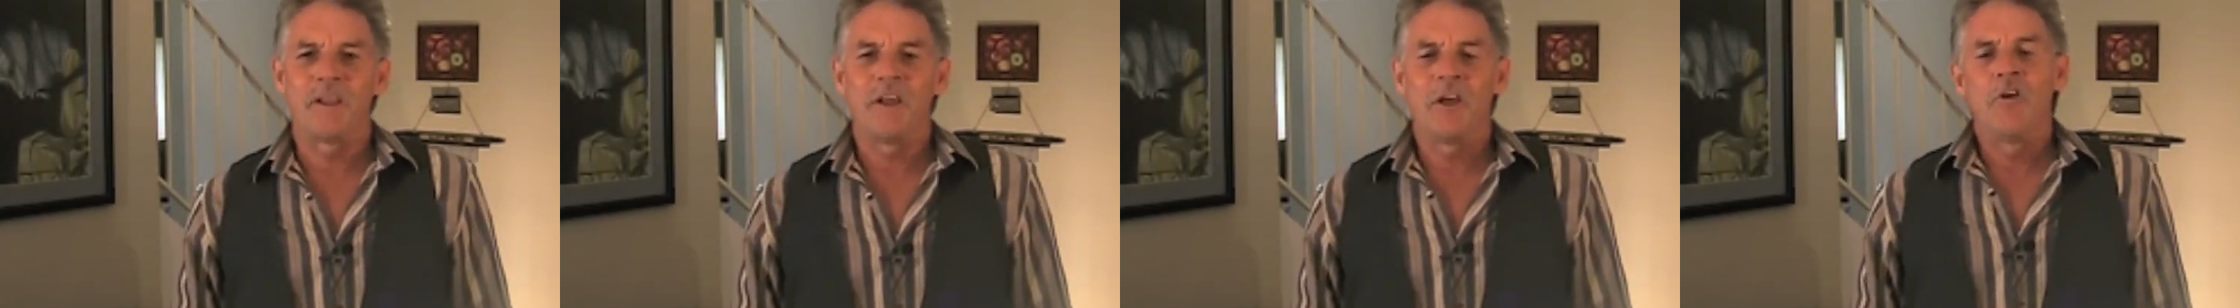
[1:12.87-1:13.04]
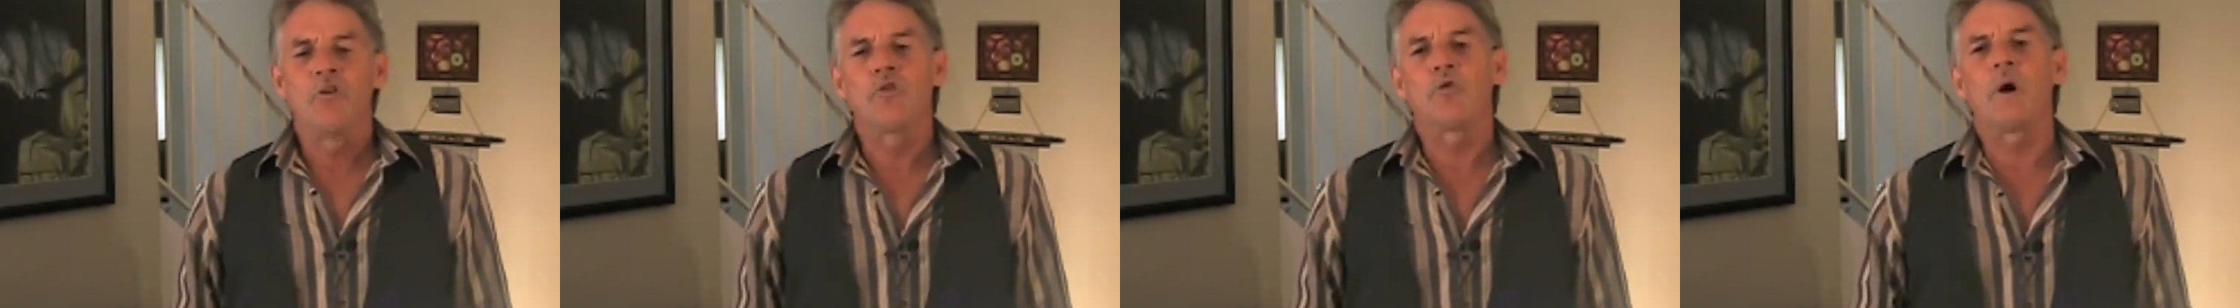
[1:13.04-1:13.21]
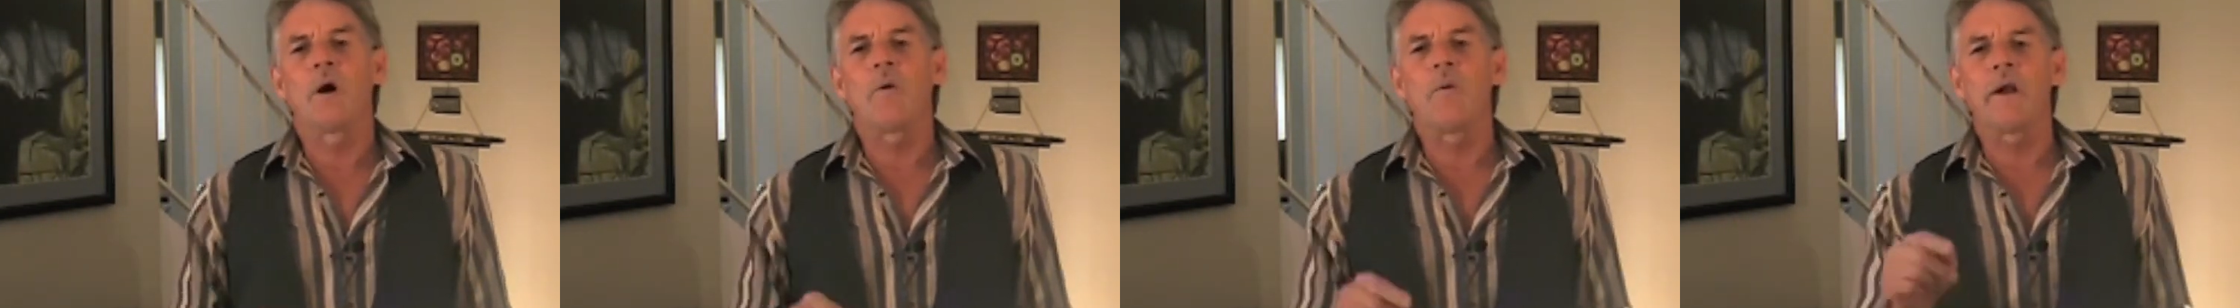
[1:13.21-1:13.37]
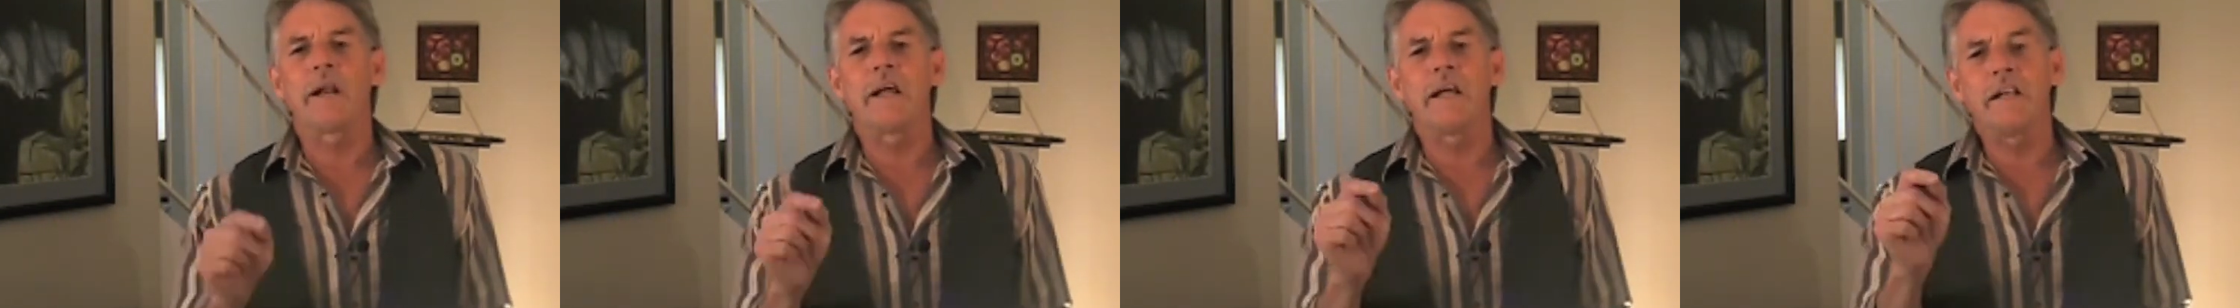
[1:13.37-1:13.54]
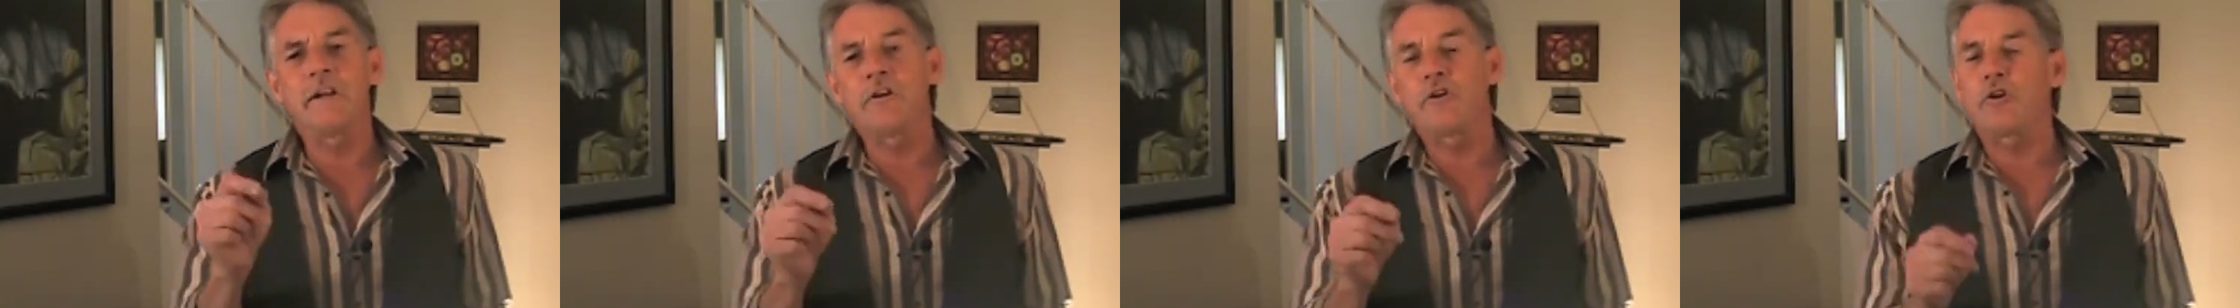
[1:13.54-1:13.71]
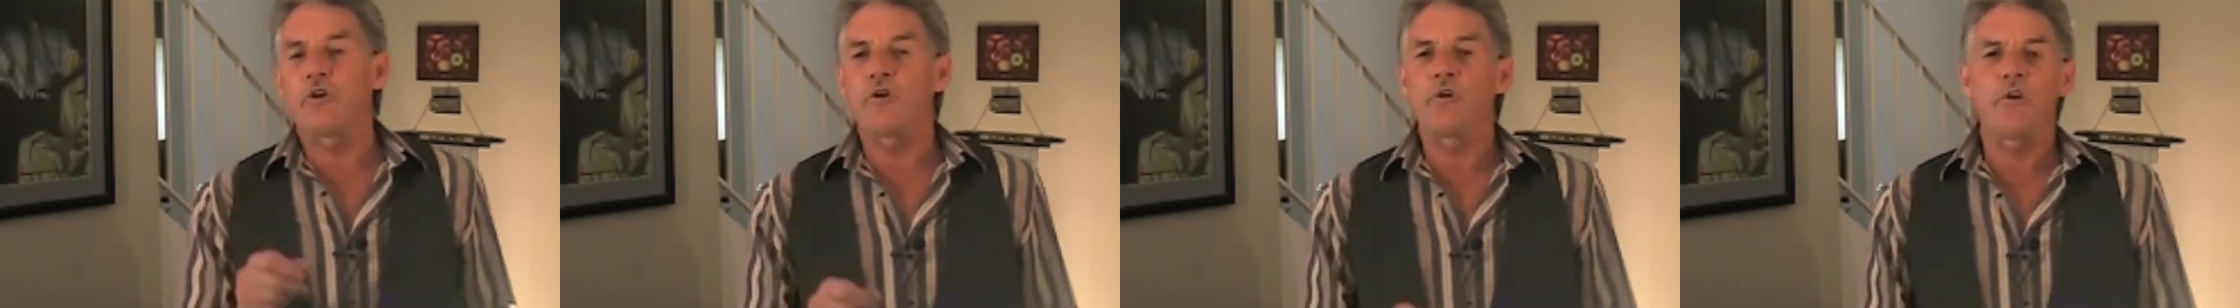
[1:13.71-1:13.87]
So I want to
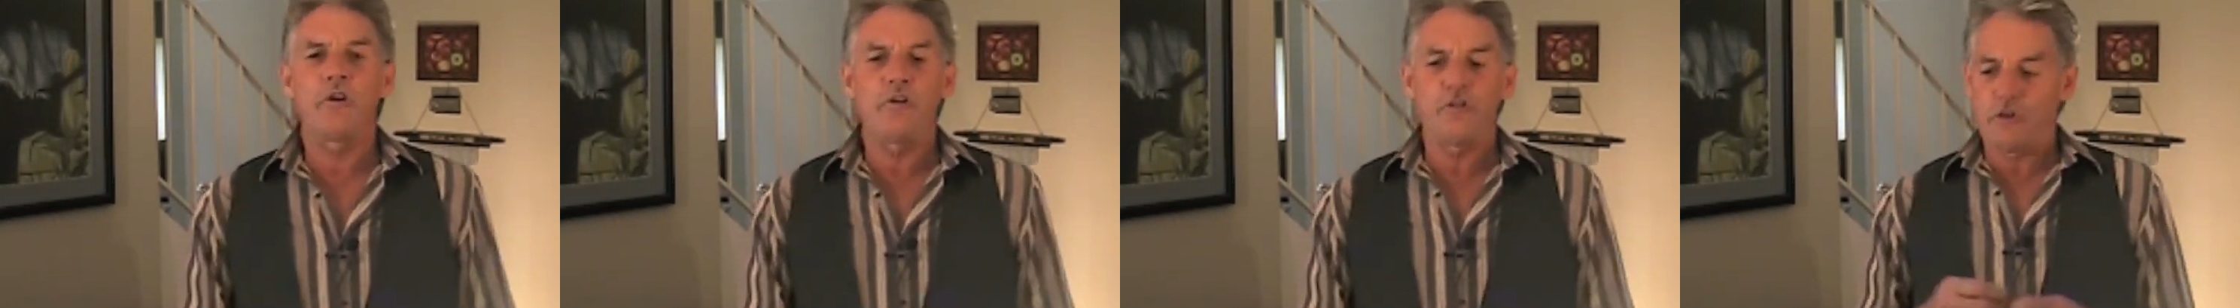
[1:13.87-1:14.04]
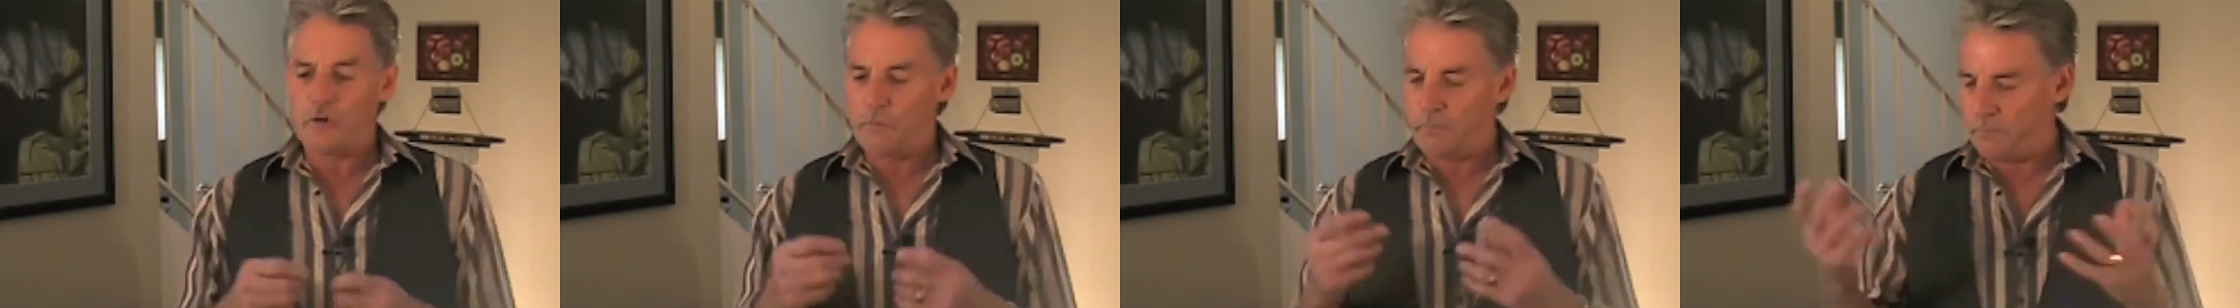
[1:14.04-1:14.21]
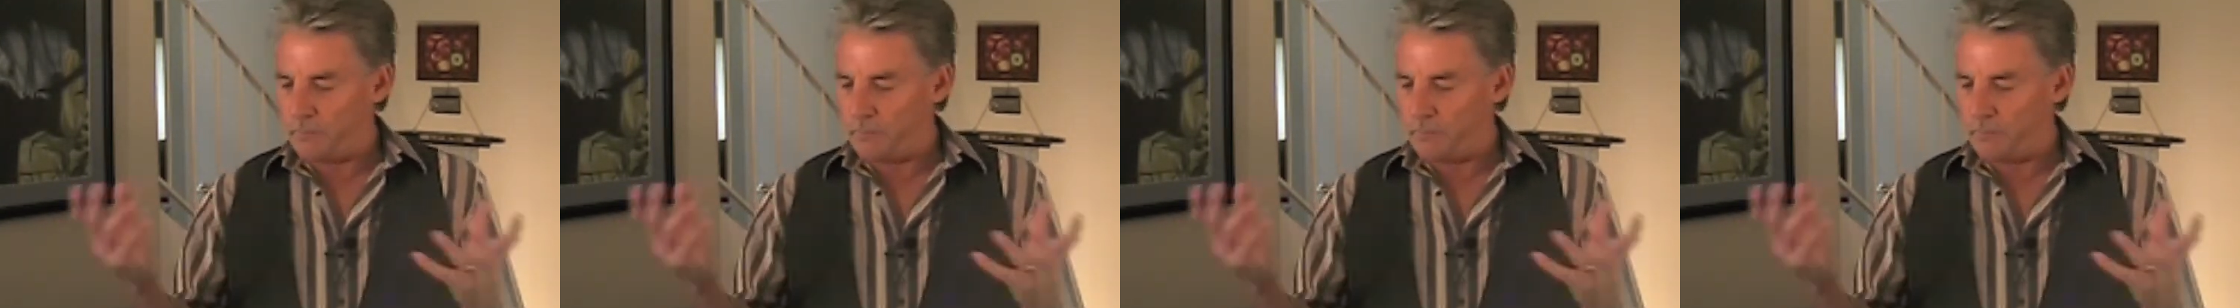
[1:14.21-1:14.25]
encourage you,